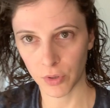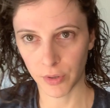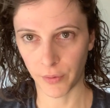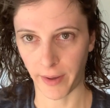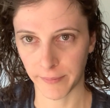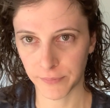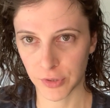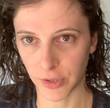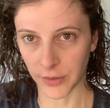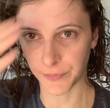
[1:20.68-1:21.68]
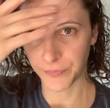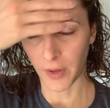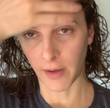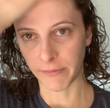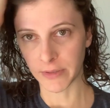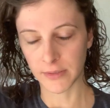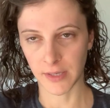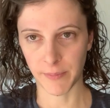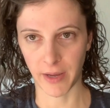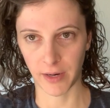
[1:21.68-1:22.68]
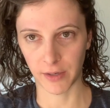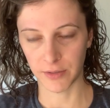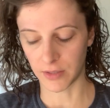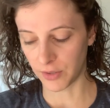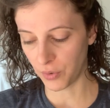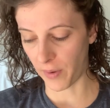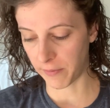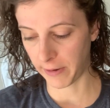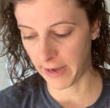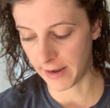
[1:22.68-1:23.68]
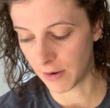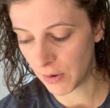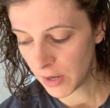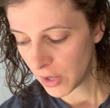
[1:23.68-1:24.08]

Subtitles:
Okay, so obviously my hair is a little wet right now.